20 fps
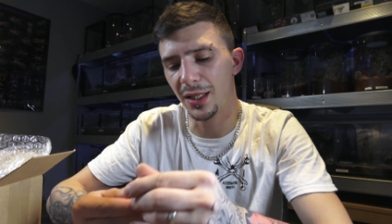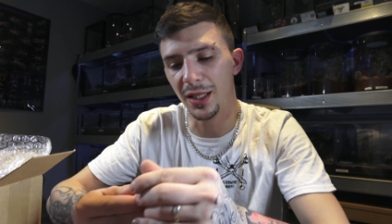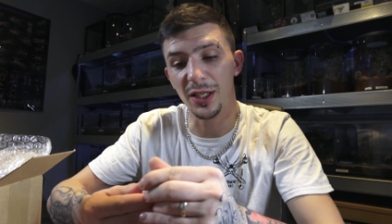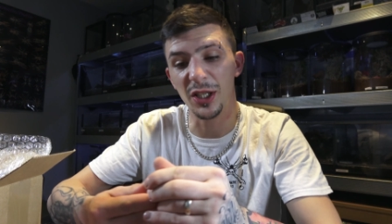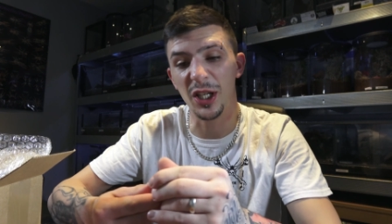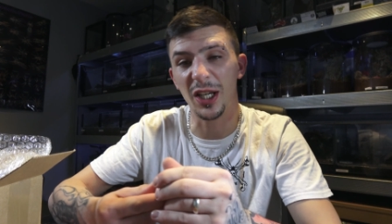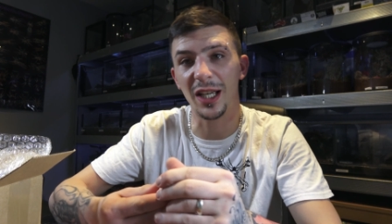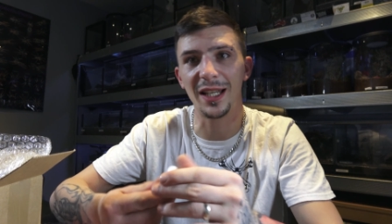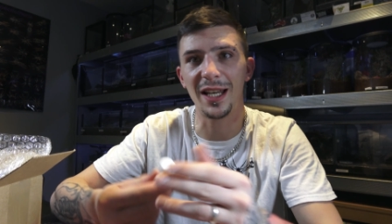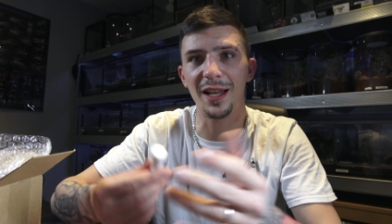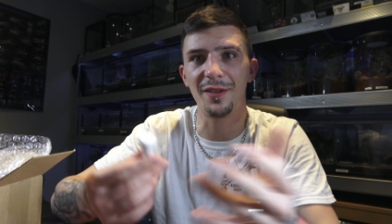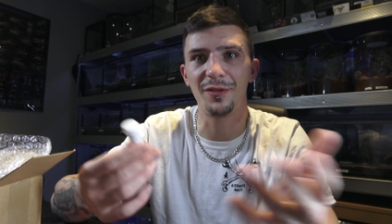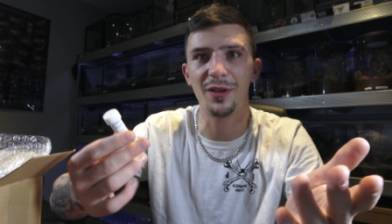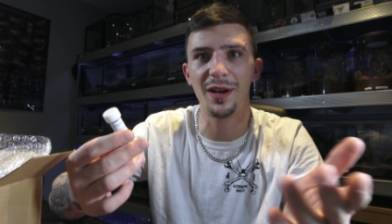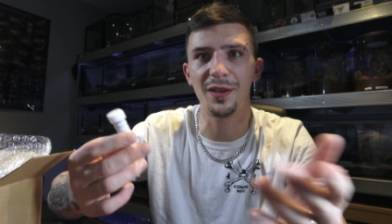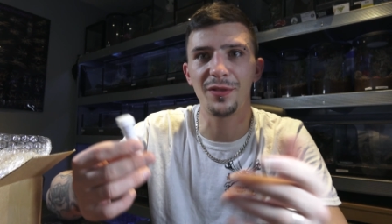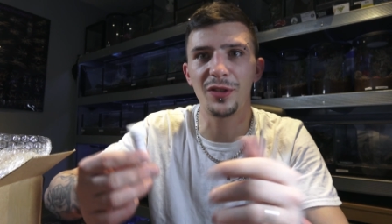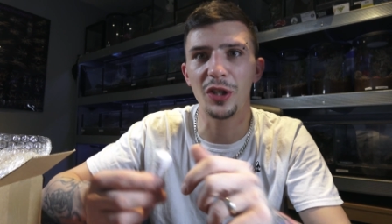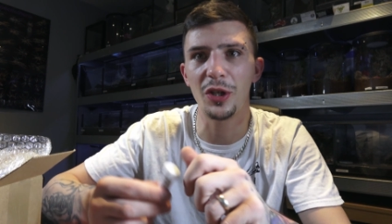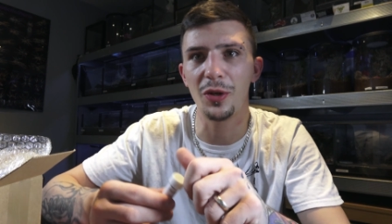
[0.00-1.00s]
and you can never
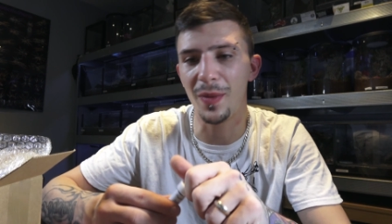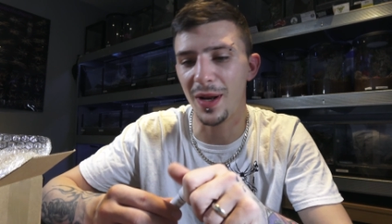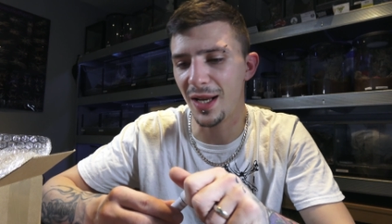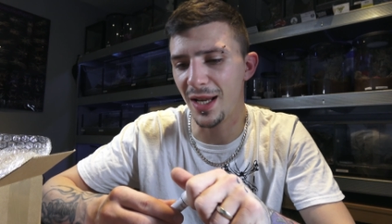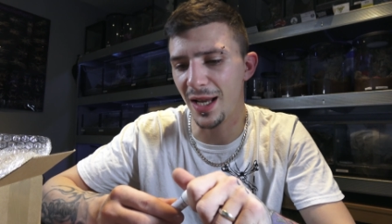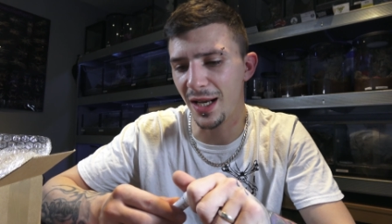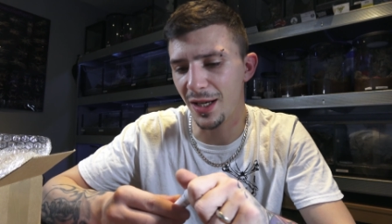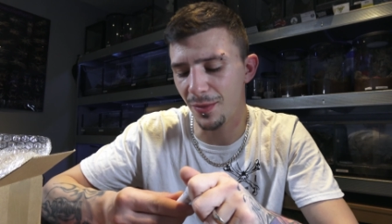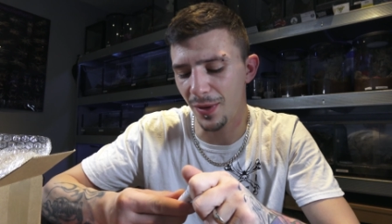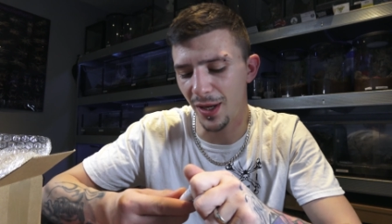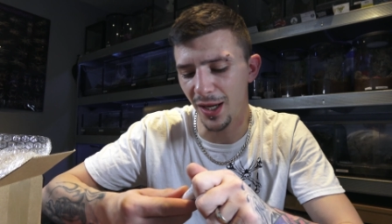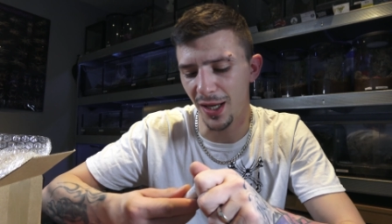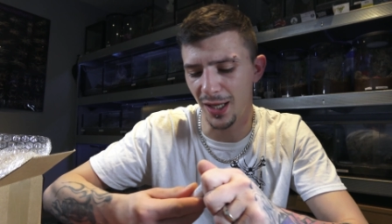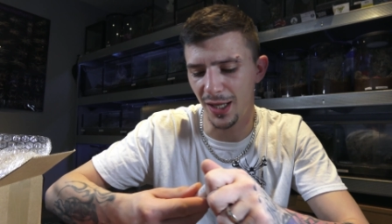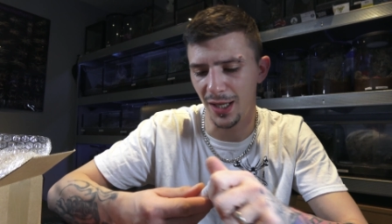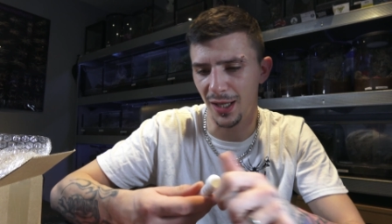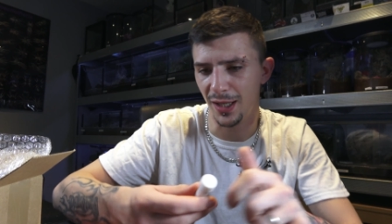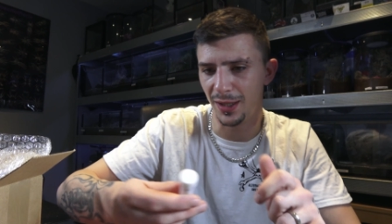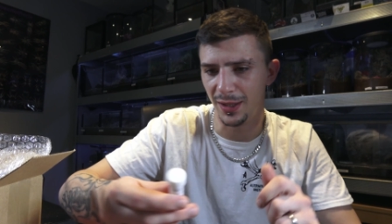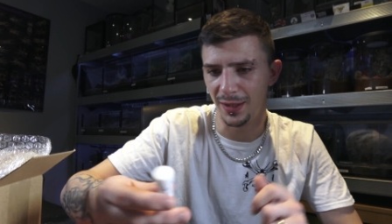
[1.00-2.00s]
have too many anyway.
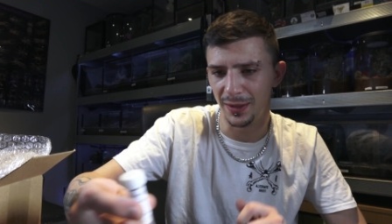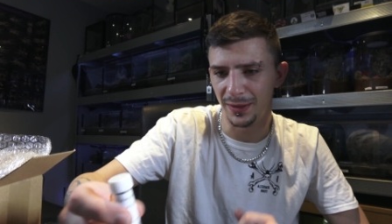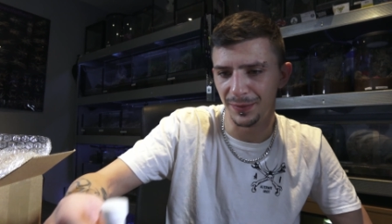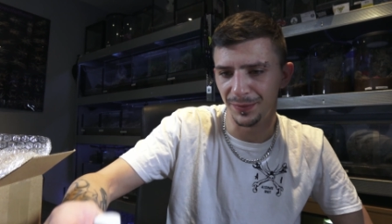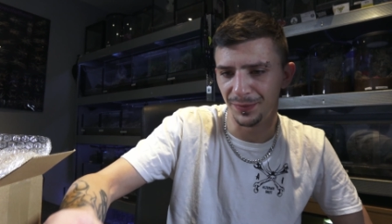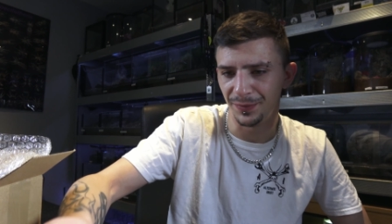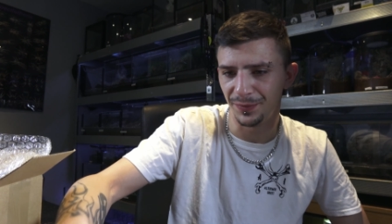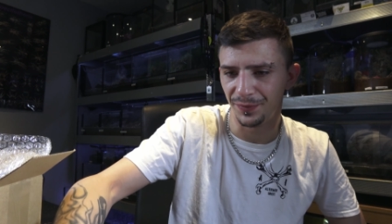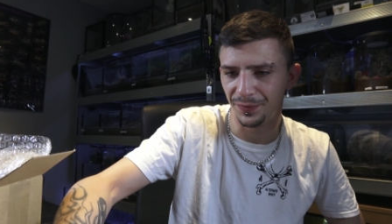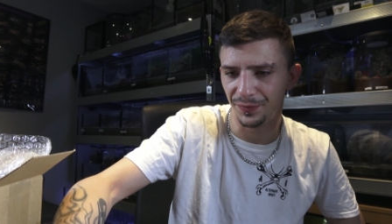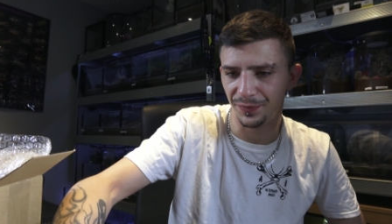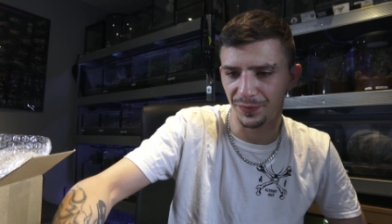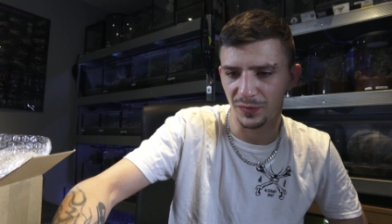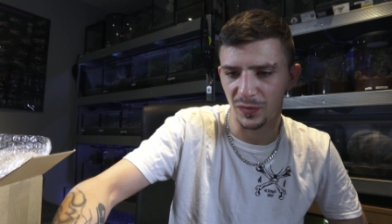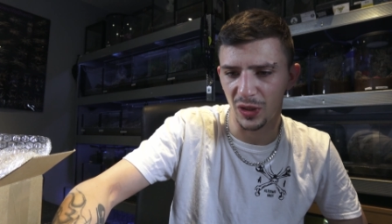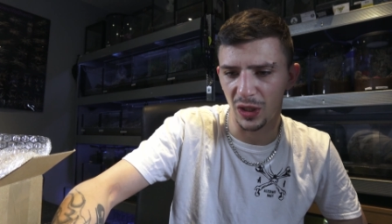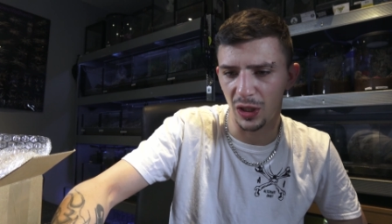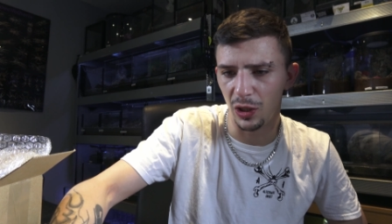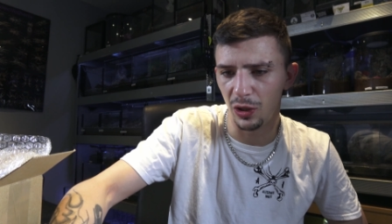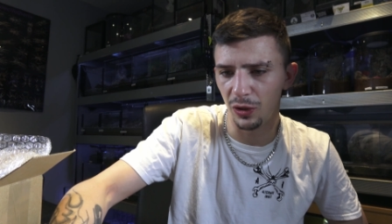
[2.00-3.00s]

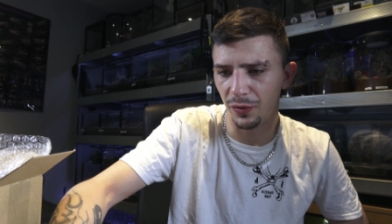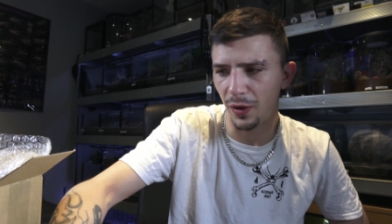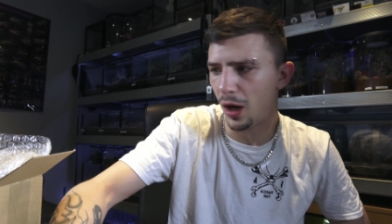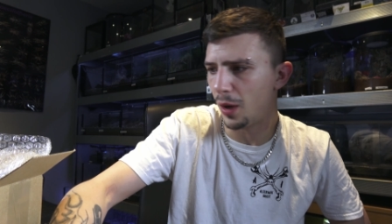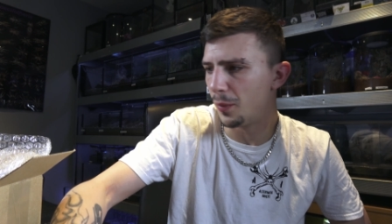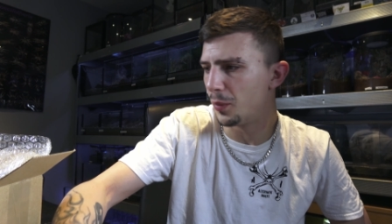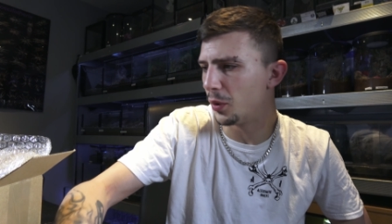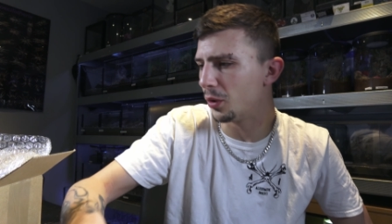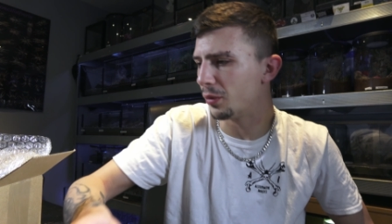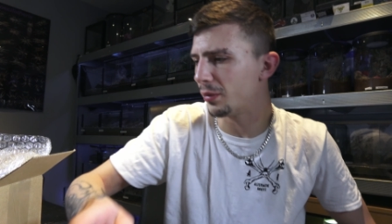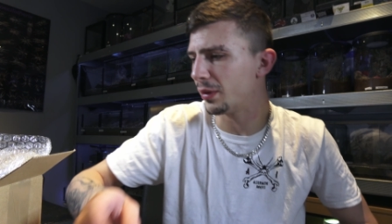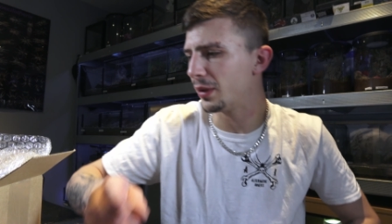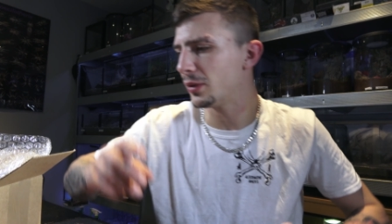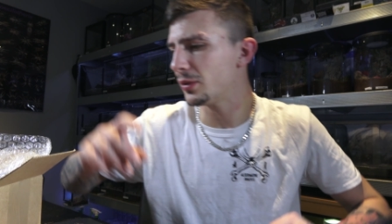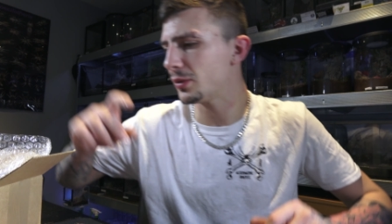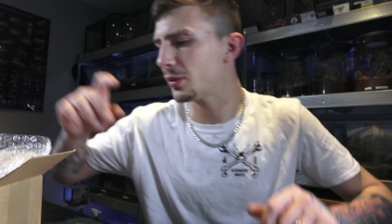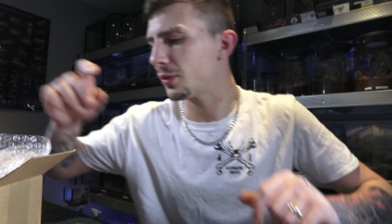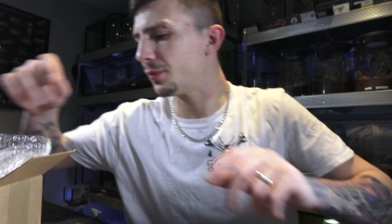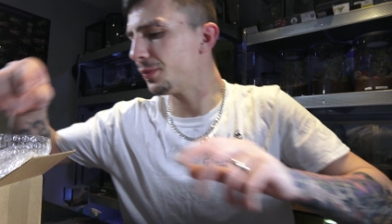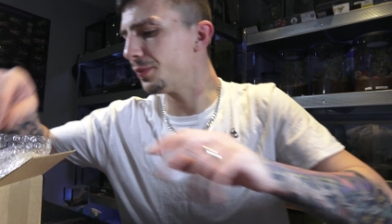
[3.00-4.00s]
Love our
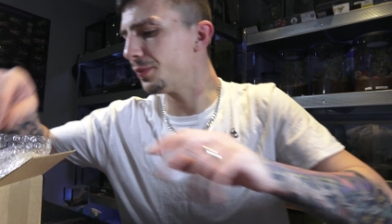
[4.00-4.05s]
arboreals.